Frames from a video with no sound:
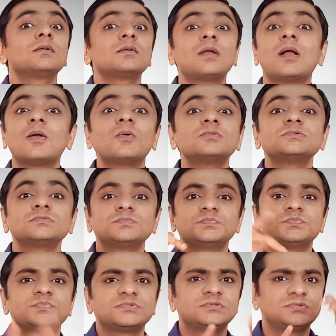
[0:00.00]
The city
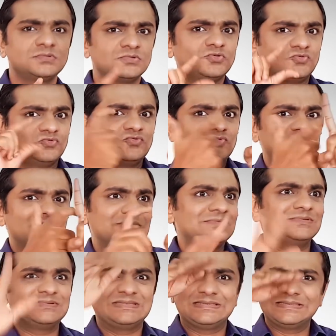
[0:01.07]
of Liverpool is in
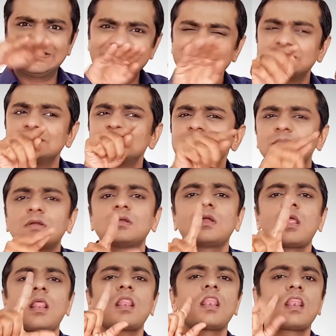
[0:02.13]
Tier 3,
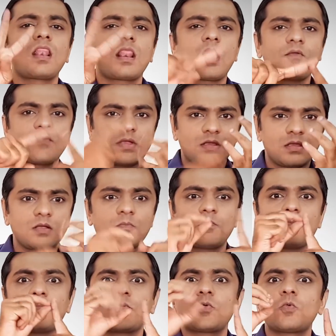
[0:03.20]
which is the highest
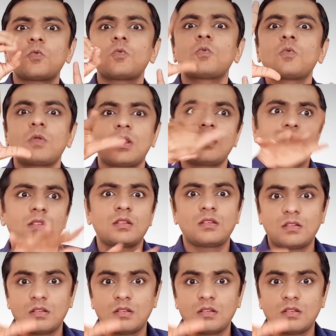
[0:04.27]
risk category.